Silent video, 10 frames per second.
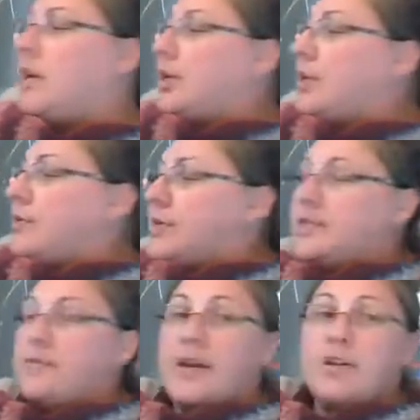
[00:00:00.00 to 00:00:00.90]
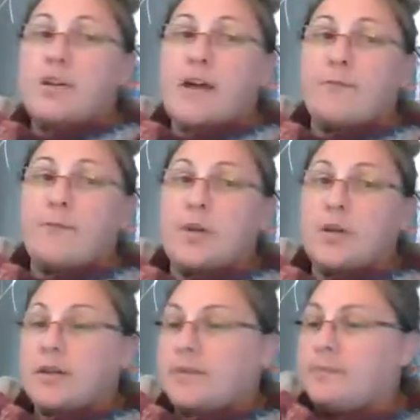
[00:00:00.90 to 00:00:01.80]
You need to find your F book.
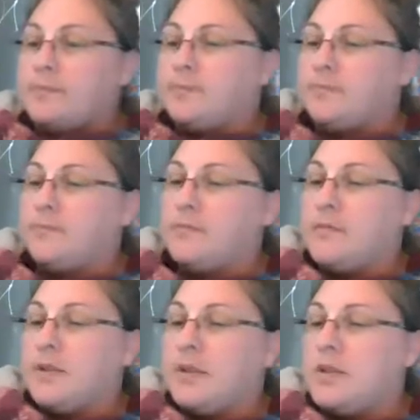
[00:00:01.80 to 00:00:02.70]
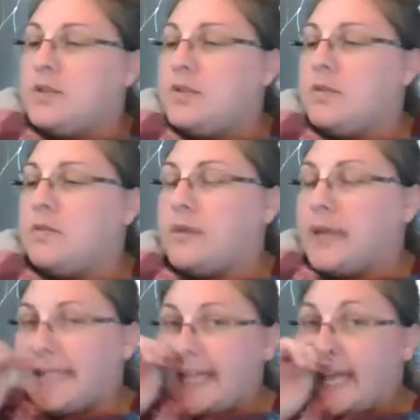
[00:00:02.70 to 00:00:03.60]
So
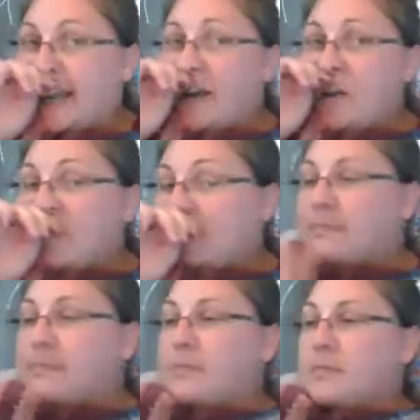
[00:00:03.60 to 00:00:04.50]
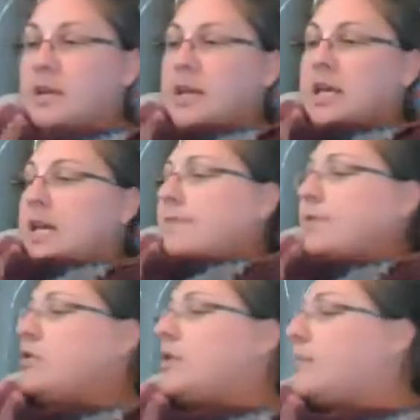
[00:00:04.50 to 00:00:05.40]
get that out. If
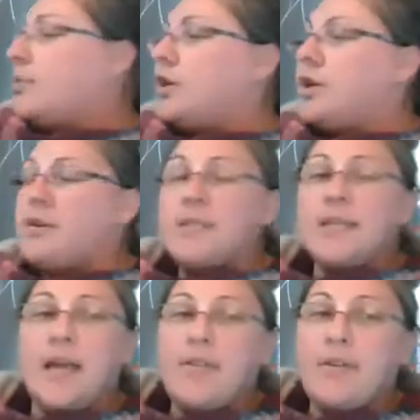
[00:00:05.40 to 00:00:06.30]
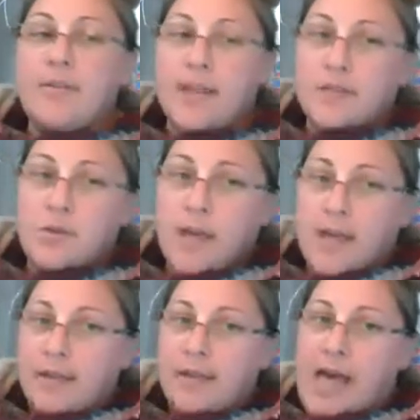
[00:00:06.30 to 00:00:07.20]
you didn't put yours together, that's
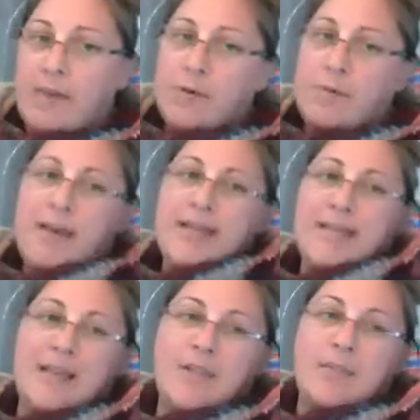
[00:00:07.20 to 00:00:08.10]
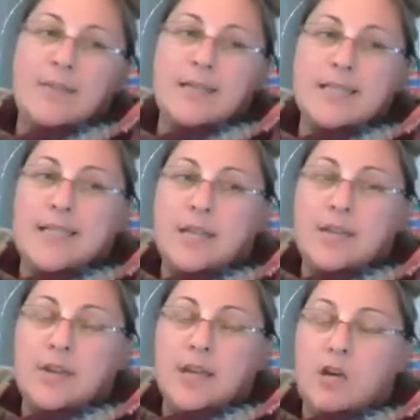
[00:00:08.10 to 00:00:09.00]
okay. I put mine together because then
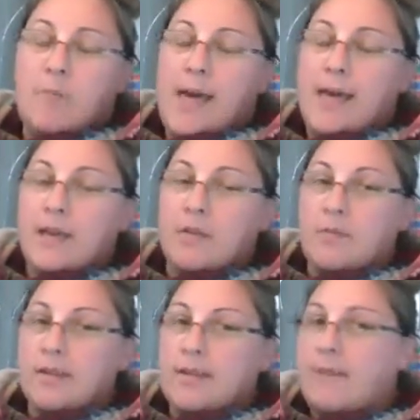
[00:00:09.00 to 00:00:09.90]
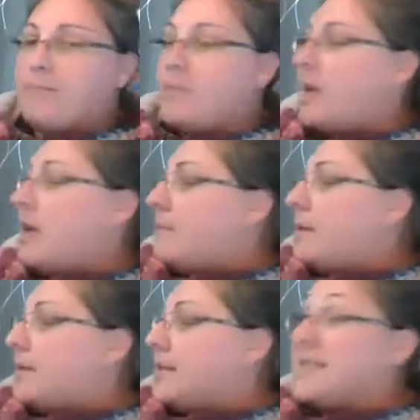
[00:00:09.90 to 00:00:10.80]
you can go back and read them.
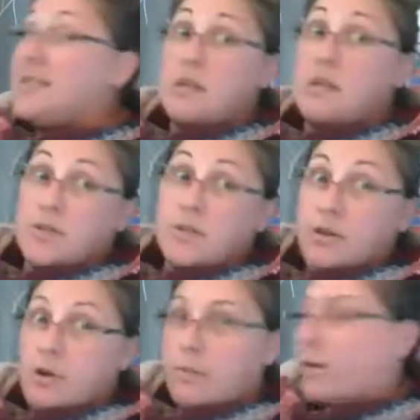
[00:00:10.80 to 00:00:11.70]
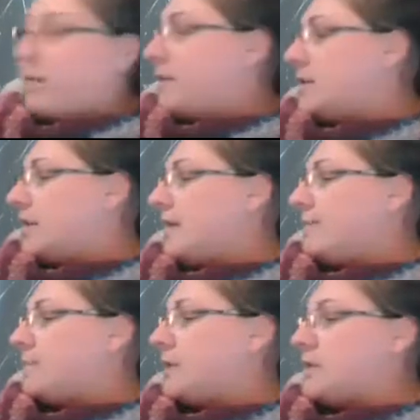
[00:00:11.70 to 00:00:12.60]
But this is also your homework for today.
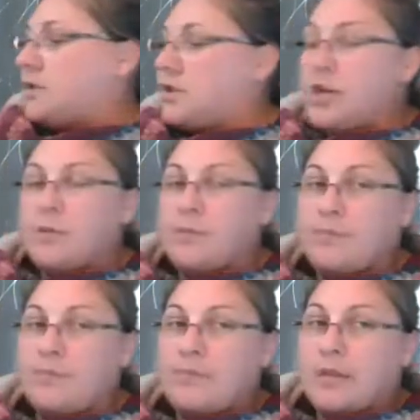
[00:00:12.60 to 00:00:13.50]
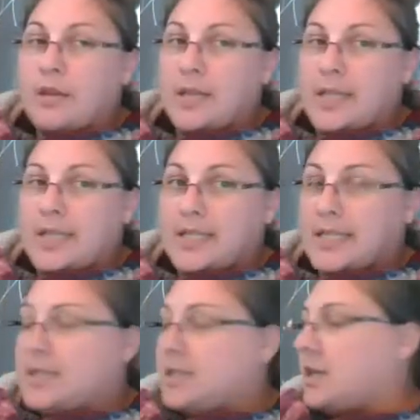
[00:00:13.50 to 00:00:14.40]
So let's
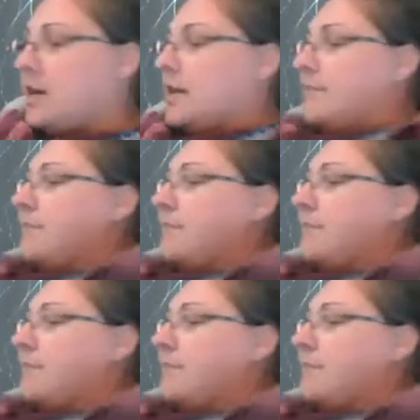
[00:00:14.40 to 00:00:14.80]
get started.